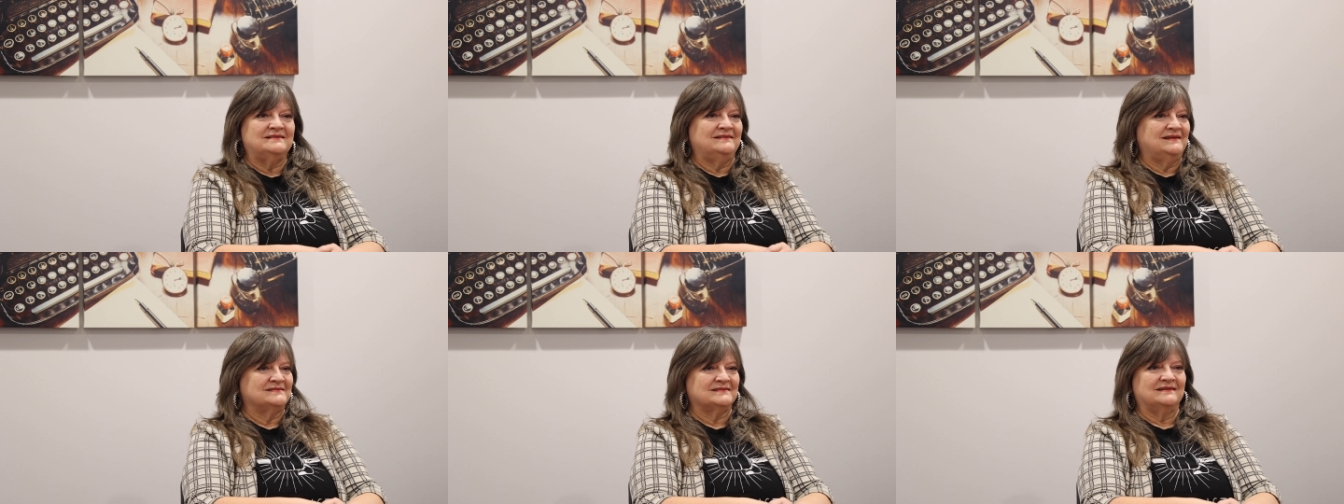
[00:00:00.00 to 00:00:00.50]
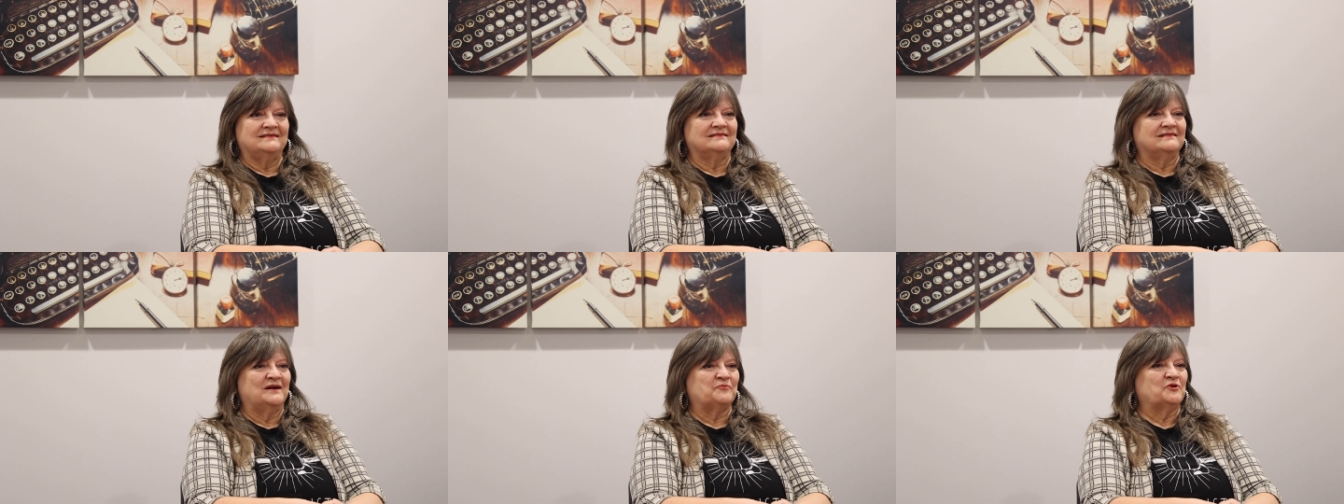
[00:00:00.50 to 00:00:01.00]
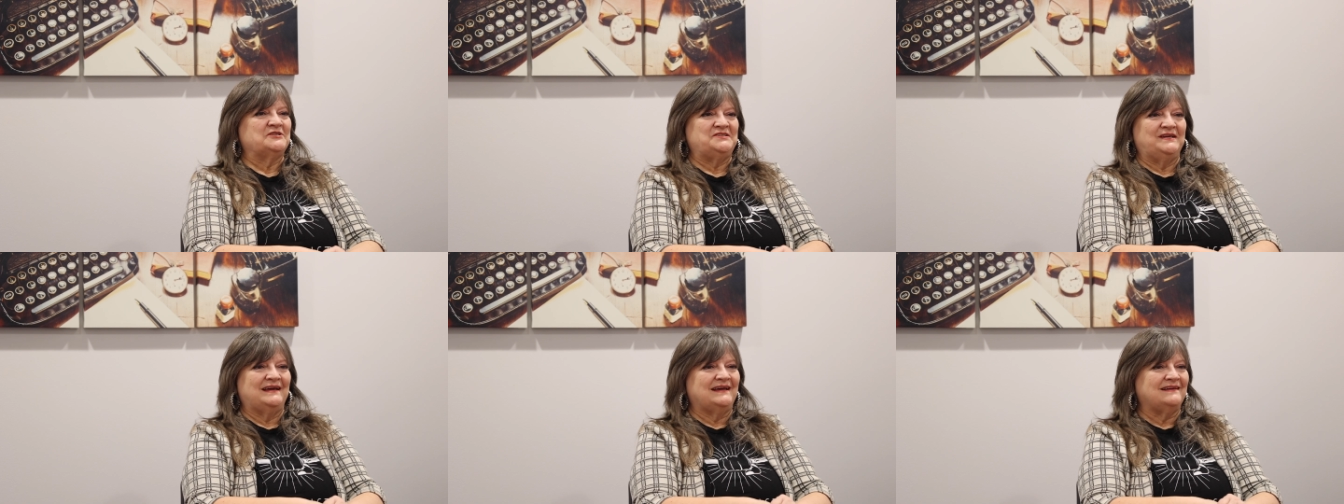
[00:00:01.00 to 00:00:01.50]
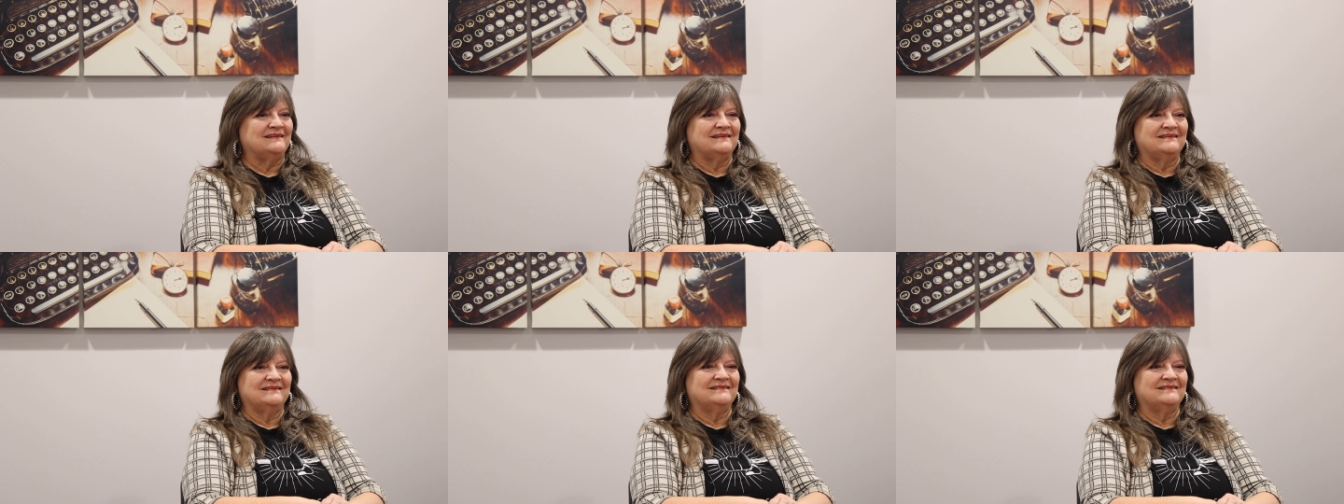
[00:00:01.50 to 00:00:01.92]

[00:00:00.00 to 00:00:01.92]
that doesn't appreciate,